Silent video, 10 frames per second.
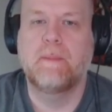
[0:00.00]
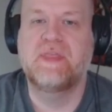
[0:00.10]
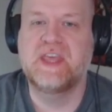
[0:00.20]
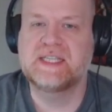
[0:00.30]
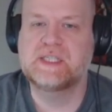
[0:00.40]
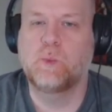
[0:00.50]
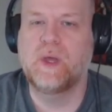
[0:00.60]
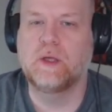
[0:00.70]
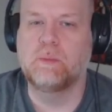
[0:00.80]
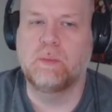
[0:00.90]
This
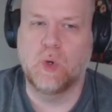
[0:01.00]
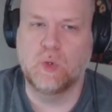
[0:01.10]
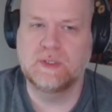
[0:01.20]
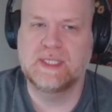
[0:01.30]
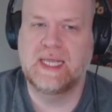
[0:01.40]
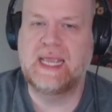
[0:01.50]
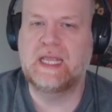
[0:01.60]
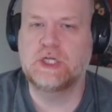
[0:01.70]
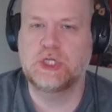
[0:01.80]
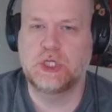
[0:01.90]
will molt
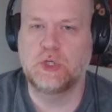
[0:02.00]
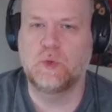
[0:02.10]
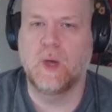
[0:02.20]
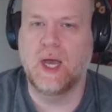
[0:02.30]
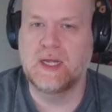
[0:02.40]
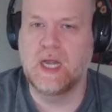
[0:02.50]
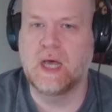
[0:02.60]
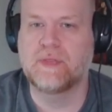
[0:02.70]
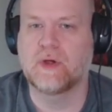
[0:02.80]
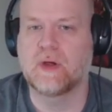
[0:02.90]
into
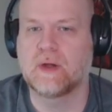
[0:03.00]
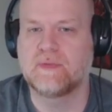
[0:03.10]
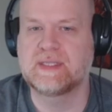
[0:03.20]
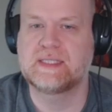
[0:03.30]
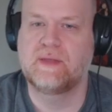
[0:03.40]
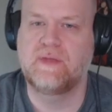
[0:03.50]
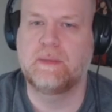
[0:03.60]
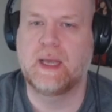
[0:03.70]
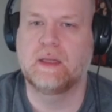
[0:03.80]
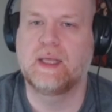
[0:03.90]
another, this is a
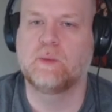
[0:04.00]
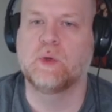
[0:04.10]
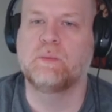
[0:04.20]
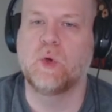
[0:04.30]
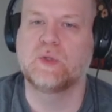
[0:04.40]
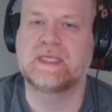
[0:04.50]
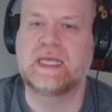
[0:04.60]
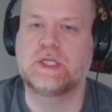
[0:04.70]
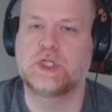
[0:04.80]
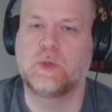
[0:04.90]
female, it will molt
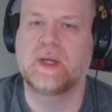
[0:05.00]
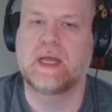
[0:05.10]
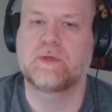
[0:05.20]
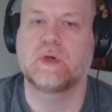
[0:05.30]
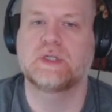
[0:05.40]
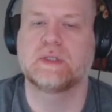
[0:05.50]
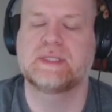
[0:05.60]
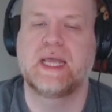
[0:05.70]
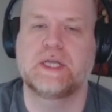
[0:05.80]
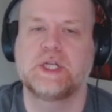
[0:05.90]
into another adult
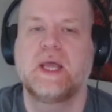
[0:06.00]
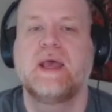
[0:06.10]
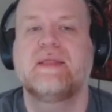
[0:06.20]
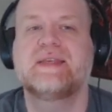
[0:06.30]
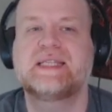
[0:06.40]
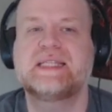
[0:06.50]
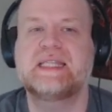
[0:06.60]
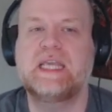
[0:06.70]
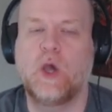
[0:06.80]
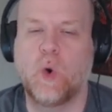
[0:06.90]
stage. This is
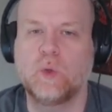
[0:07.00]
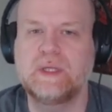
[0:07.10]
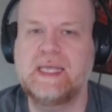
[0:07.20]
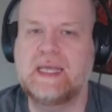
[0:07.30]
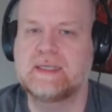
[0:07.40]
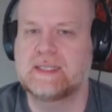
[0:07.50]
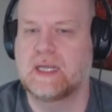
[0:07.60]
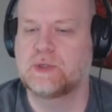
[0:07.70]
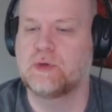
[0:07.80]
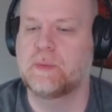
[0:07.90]
the only
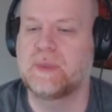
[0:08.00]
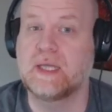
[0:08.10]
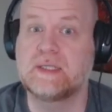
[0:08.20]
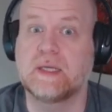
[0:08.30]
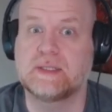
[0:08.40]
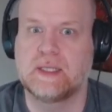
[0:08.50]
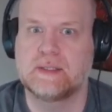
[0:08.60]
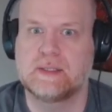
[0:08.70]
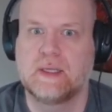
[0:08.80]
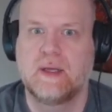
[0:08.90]
insect group that does
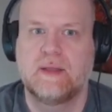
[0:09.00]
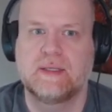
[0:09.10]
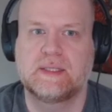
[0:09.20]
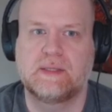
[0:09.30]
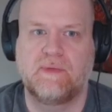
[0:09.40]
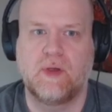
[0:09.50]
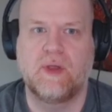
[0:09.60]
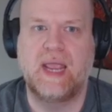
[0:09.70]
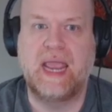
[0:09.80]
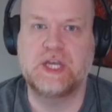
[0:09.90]
this. This is a
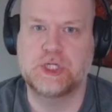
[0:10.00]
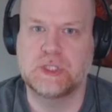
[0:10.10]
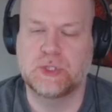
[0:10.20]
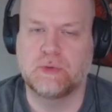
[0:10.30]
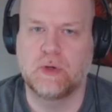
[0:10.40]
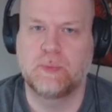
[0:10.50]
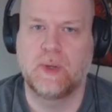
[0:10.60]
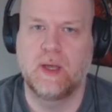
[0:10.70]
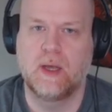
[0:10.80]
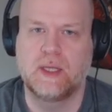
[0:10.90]
very ancient
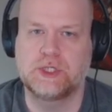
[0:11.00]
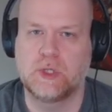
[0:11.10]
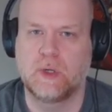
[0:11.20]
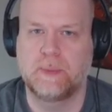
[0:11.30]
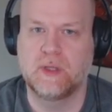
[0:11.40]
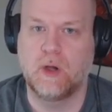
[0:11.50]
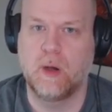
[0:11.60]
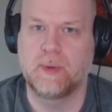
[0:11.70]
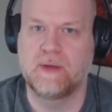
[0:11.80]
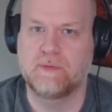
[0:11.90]
group. It showed up in the
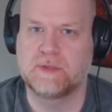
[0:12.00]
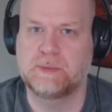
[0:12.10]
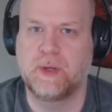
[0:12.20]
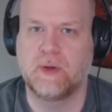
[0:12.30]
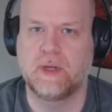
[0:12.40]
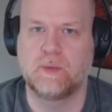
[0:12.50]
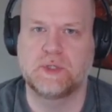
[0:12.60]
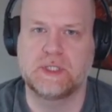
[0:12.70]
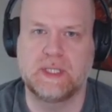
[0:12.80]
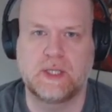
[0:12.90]
Carboniferous period,
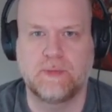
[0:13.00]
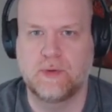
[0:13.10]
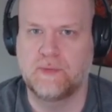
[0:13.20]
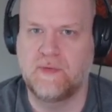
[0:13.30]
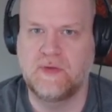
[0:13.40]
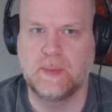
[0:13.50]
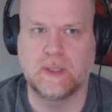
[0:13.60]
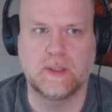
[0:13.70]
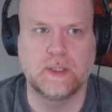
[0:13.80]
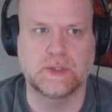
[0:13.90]
which is like 350
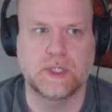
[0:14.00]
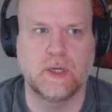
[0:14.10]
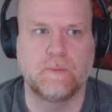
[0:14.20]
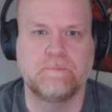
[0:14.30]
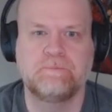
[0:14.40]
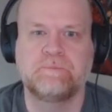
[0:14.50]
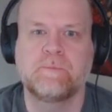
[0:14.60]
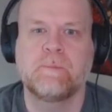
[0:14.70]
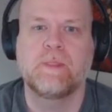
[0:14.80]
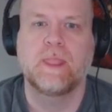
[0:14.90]
million years ago.
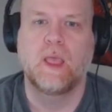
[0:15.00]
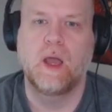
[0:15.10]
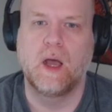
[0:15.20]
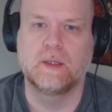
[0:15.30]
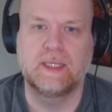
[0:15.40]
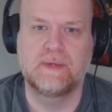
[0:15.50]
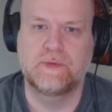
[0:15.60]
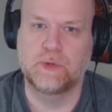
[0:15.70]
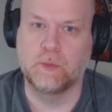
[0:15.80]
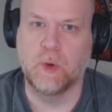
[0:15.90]
Lived
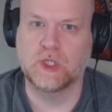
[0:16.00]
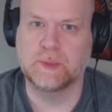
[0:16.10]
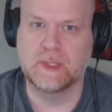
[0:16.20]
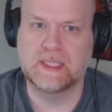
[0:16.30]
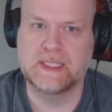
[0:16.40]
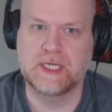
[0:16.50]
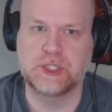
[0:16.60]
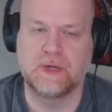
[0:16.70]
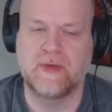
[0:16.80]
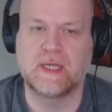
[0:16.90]
through multiple
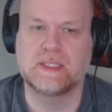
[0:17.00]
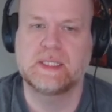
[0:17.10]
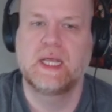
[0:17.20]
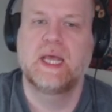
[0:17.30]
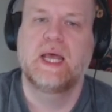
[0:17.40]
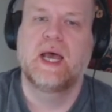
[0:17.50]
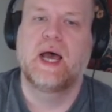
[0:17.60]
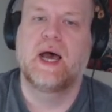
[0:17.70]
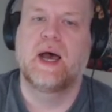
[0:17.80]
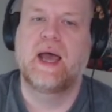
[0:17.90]
extinction events.
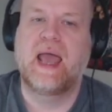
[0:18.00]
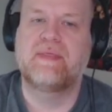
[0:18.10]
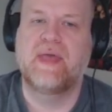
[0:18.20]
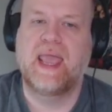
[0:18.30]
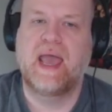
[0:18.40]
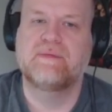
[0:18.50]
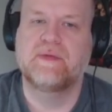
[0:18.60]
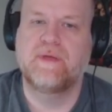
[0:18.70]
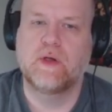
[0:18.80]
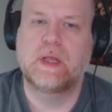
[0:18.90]
And they have a
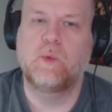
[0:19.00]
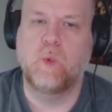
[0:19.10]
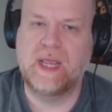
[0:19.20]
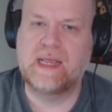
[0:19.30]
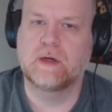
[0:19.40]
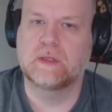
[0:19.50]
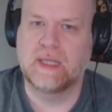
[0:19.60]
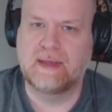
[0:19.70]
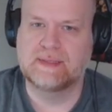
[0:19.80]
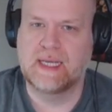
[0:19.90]
very weird
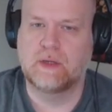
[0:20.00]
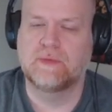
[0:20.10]
life cycle.